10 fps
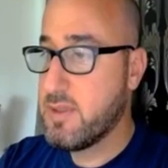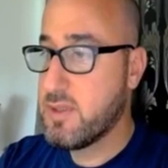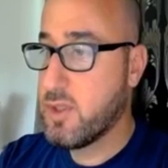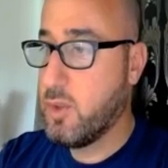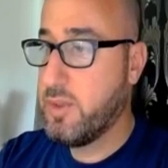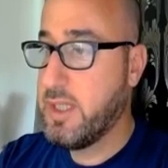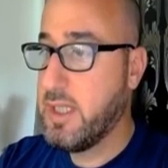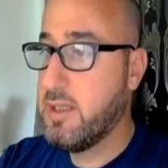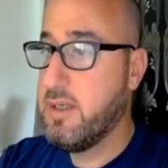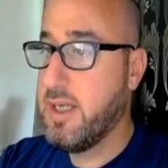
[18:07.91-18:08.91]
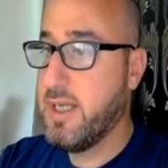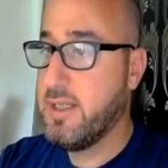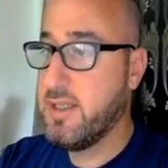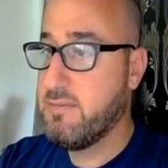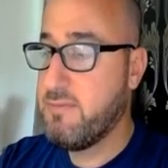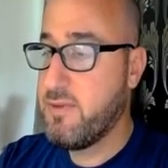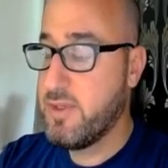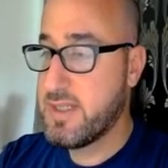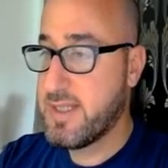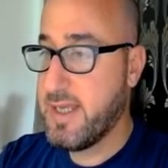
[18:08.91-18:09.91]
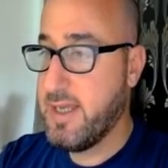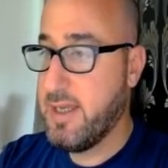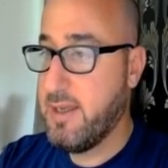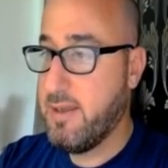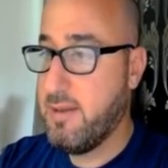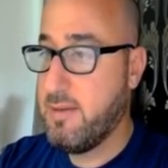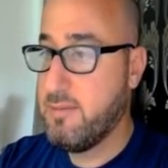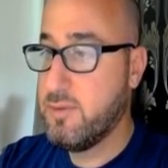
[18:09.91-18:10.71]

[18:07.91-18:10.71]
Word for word: zone here and if there is uh,